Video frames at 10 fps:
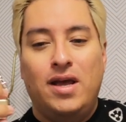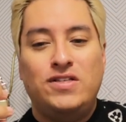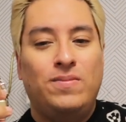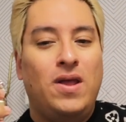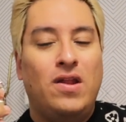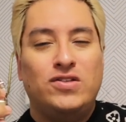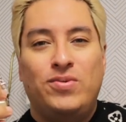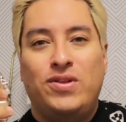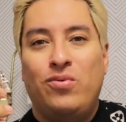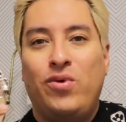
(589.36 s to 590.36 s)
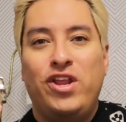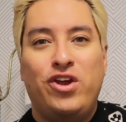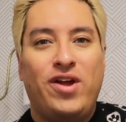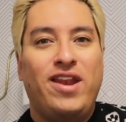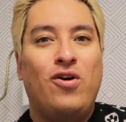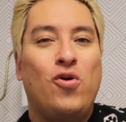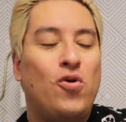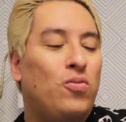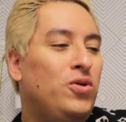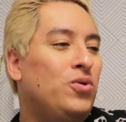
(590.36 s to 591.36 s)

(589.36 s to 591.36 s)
And to be honest with you, when you're at home,